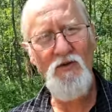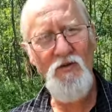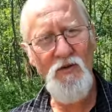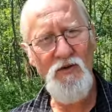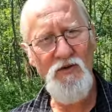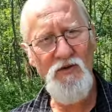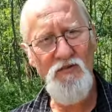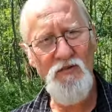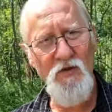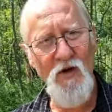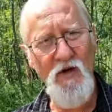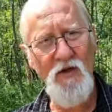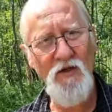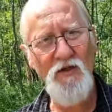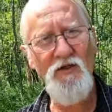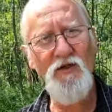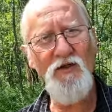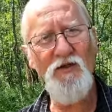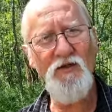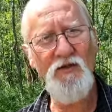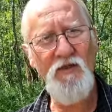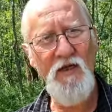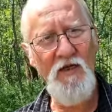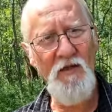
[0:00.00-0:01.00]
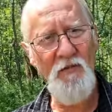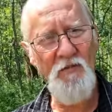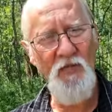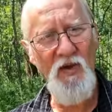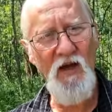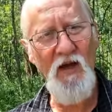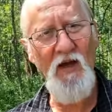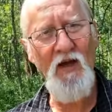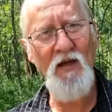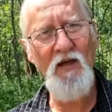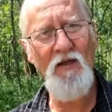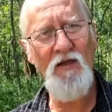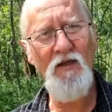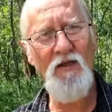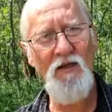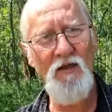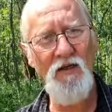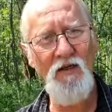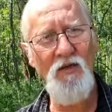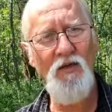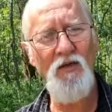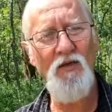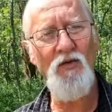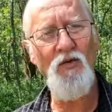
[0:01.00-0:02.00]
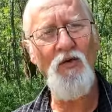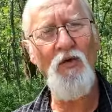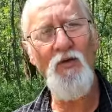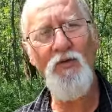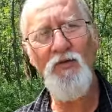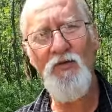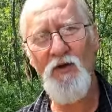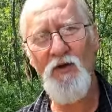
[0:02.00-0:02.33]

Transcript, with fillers: Cross Ranch State Park in North